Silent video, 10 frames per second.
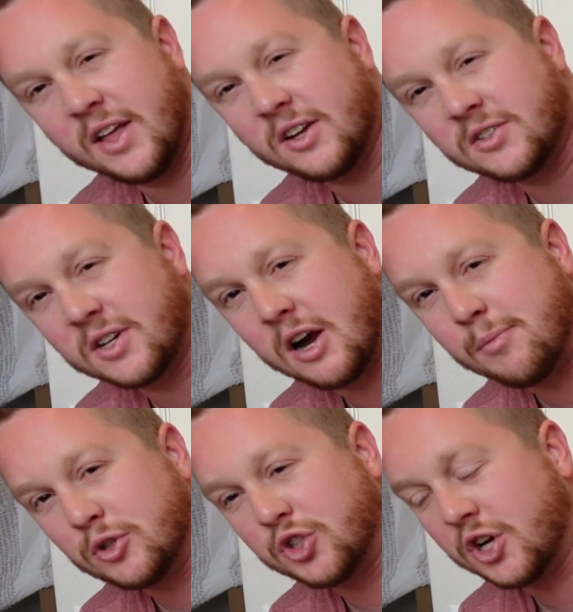like there's a
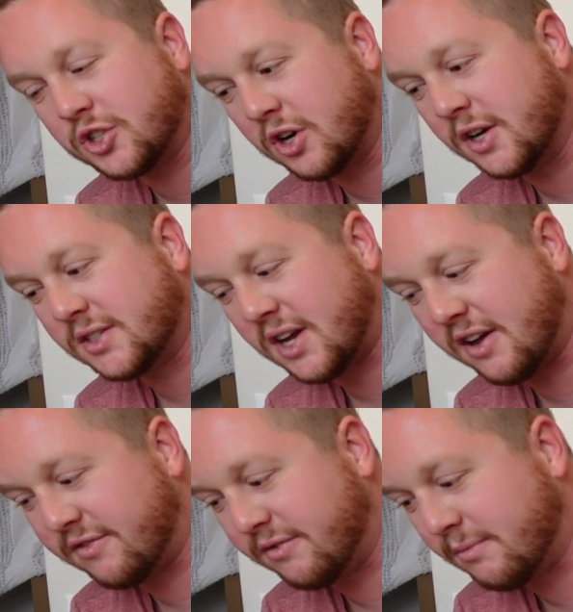couple treasure hunts
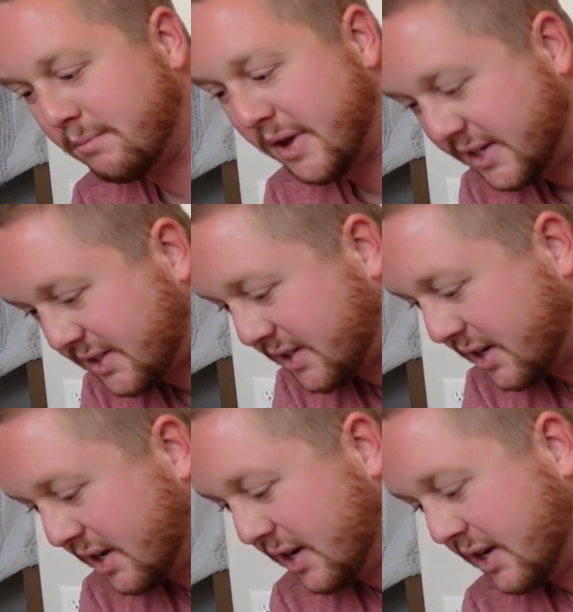I've
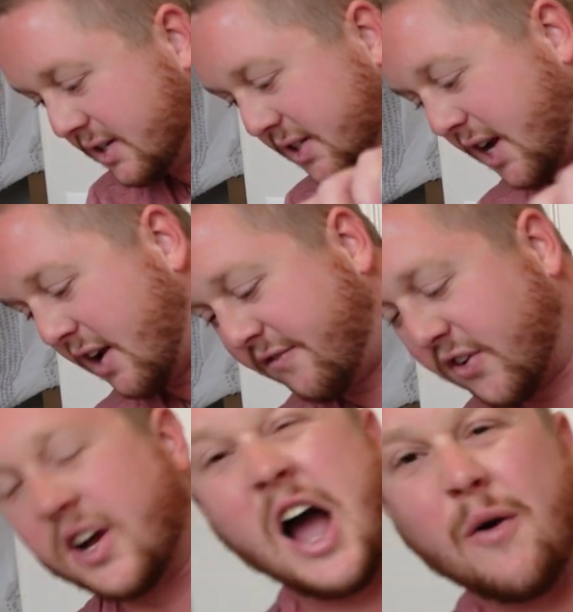missed. Just kind of
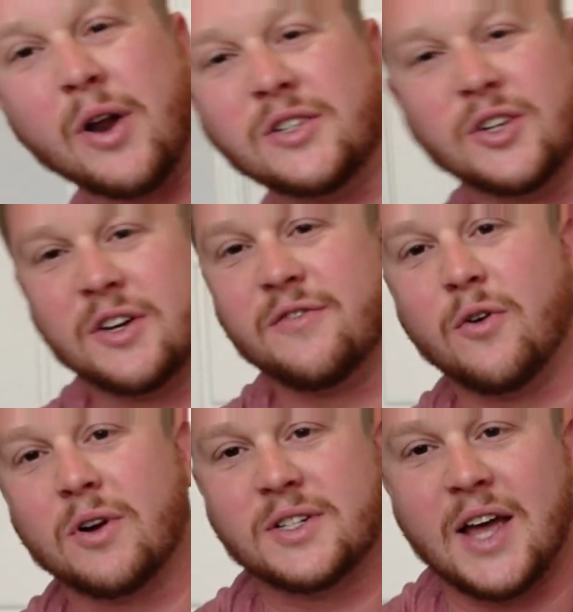forgot what I was looking
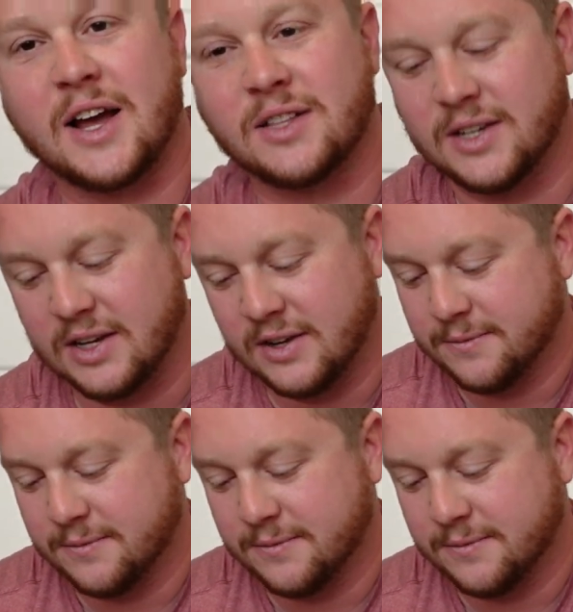for exactly.